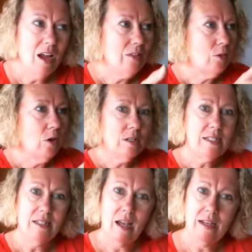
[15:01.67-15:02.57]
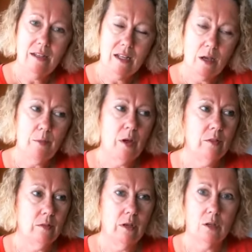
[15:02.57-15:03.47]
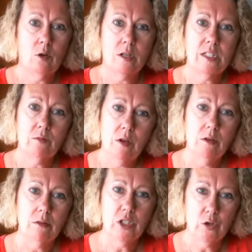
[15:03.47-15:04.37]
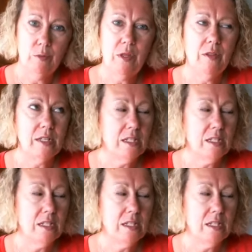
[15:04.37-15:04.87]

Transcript: And they're all lining up on across the road, showing me this.